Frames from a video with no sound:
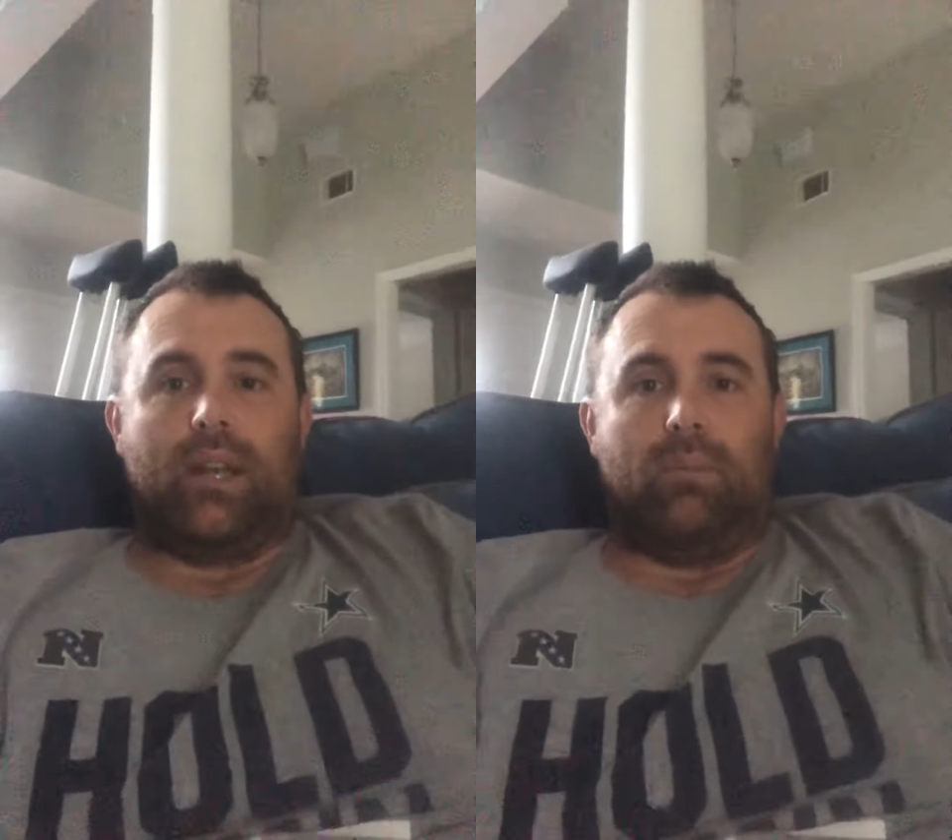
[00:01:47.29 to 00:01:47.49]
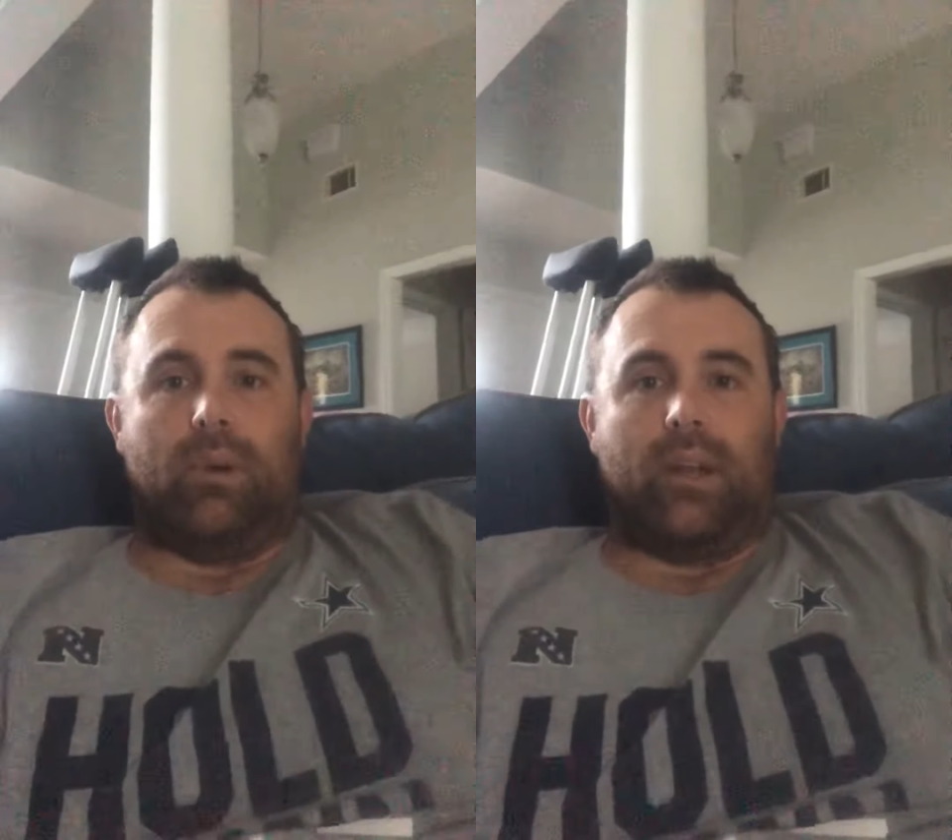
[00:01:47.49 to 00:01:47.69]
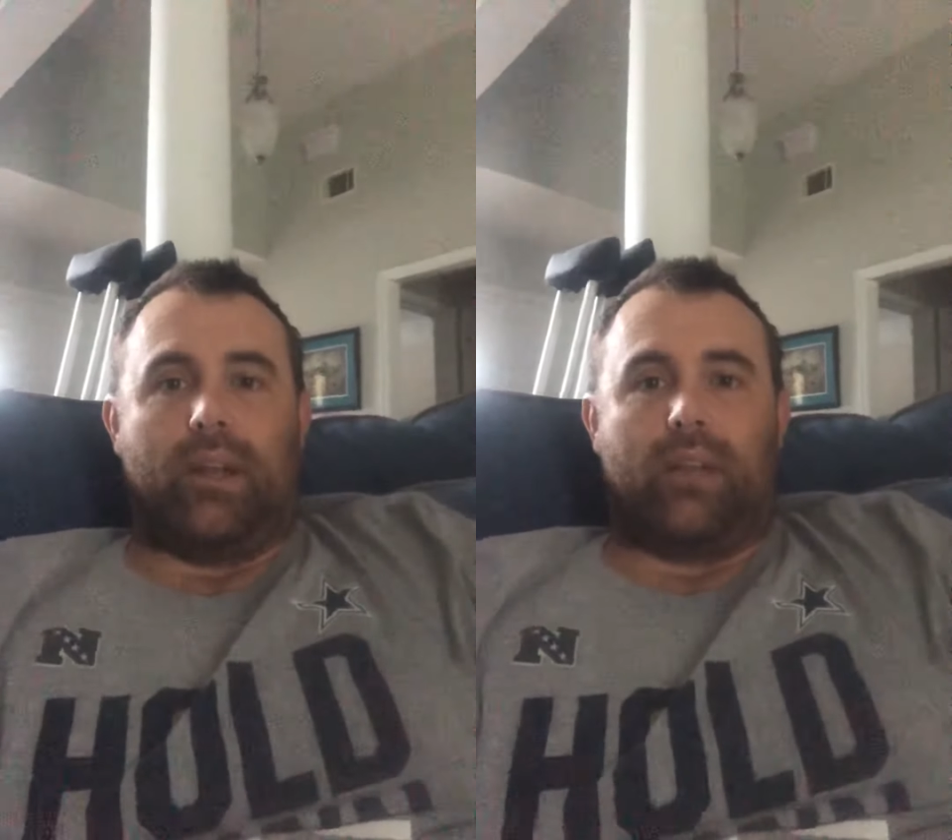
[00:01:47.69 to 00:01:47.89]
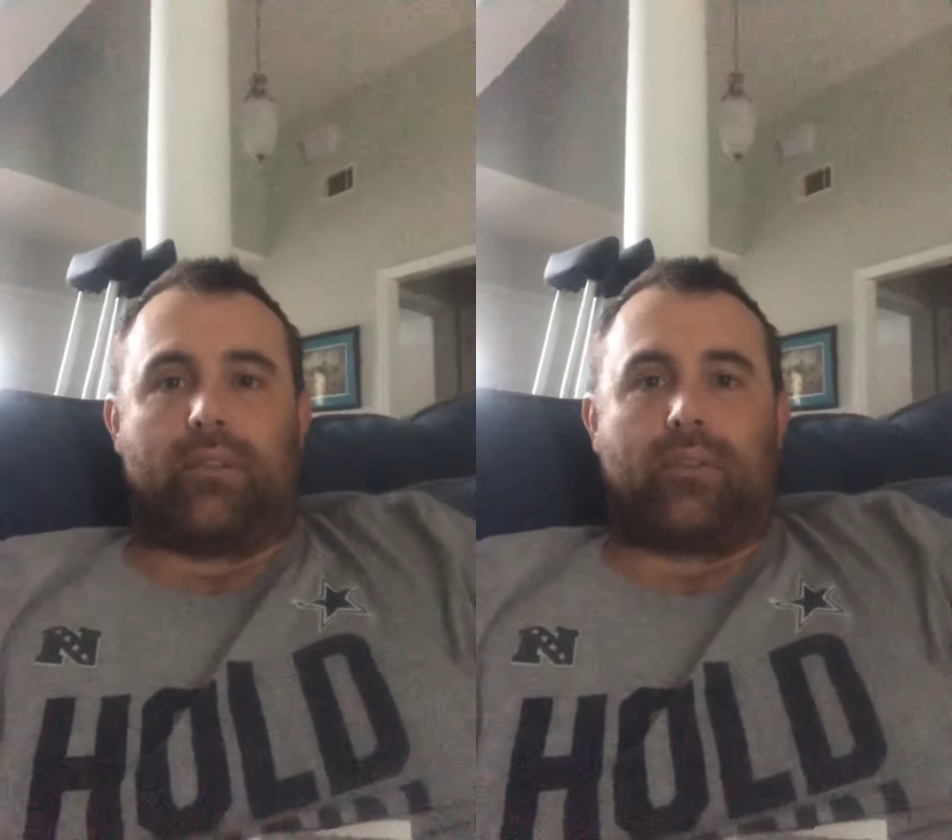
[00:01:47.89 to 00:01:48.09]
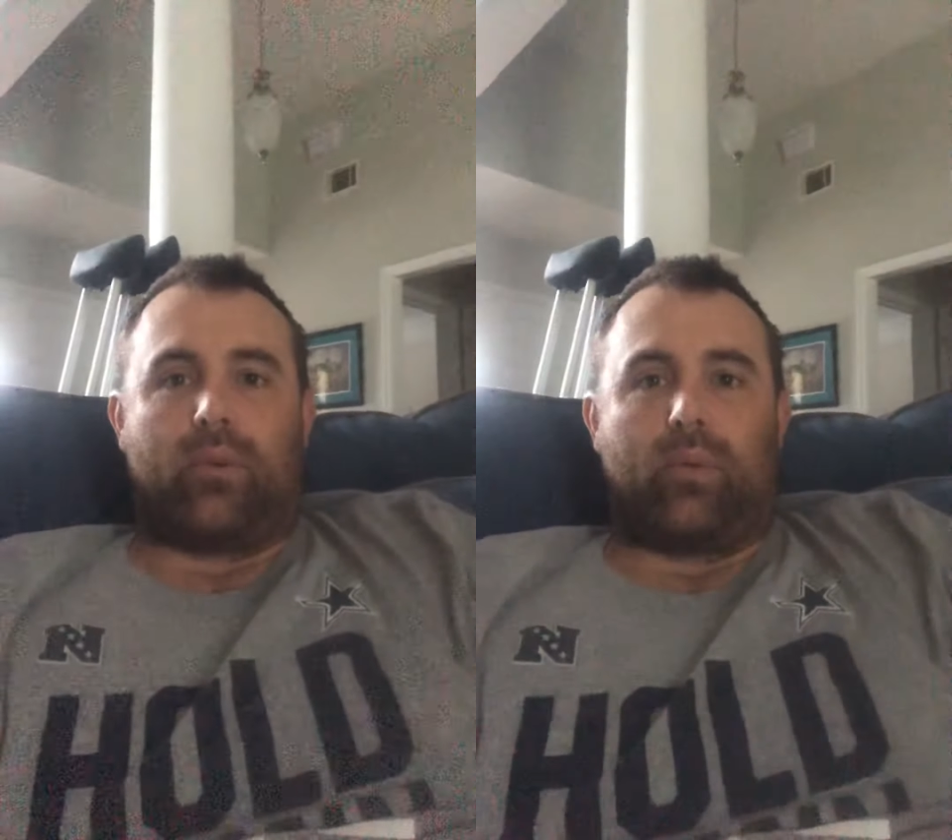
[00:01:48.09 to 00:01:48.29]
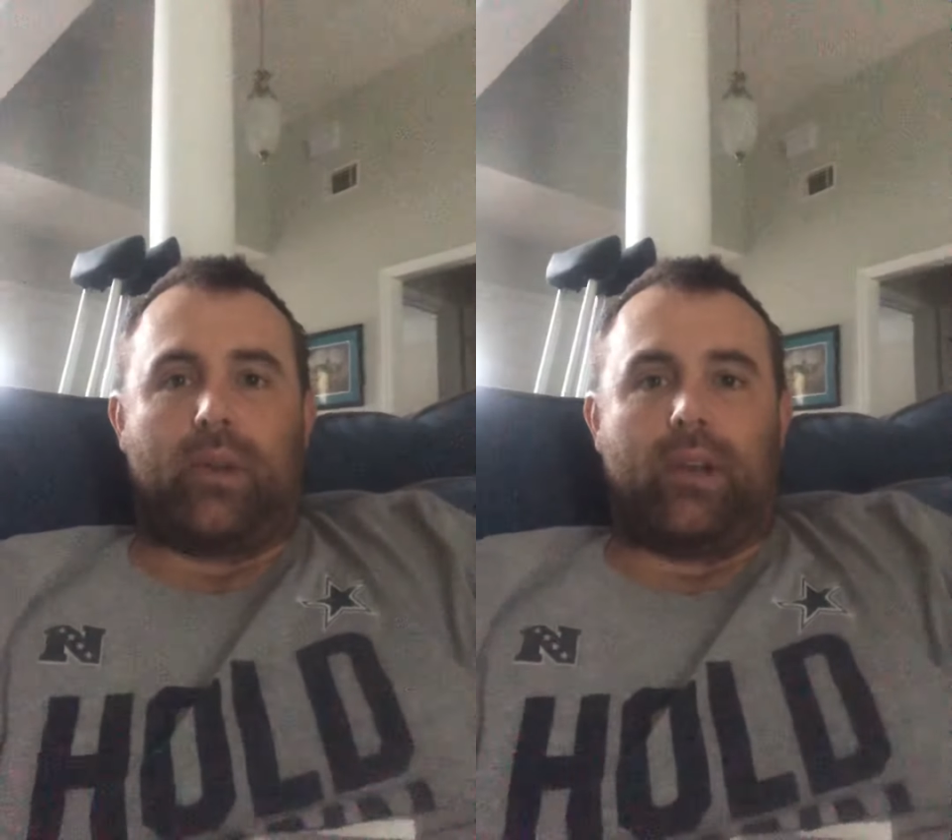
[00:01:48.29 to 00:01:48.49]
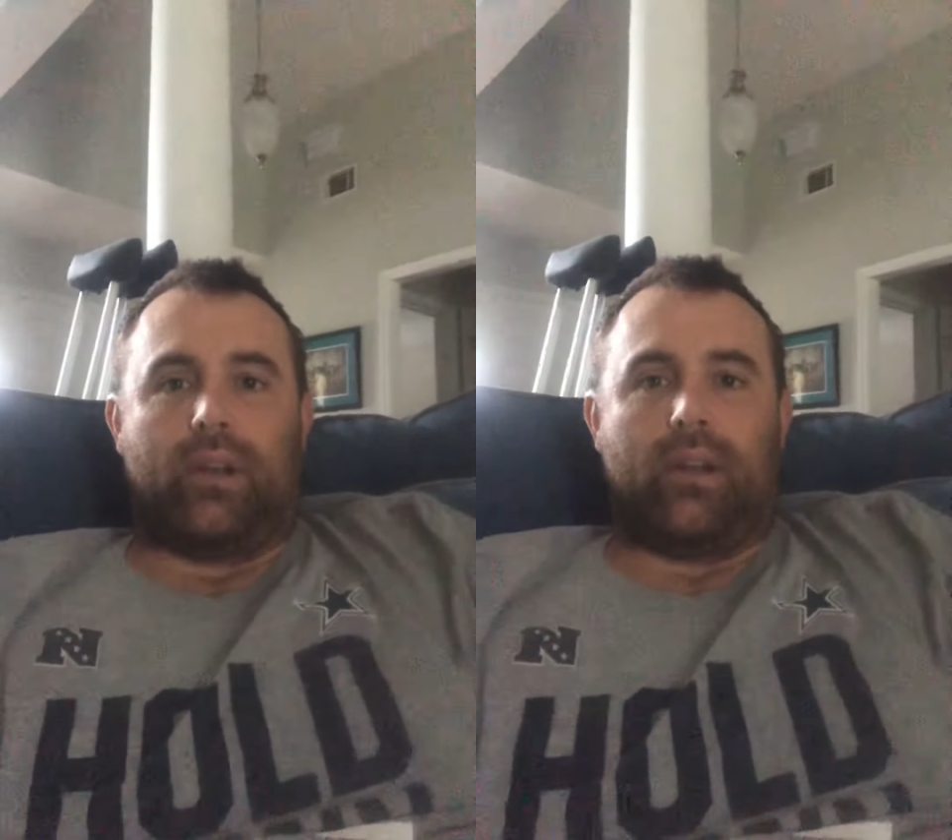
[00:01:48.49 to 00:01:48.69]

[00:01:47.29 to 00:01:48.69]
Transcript: but it's so weird.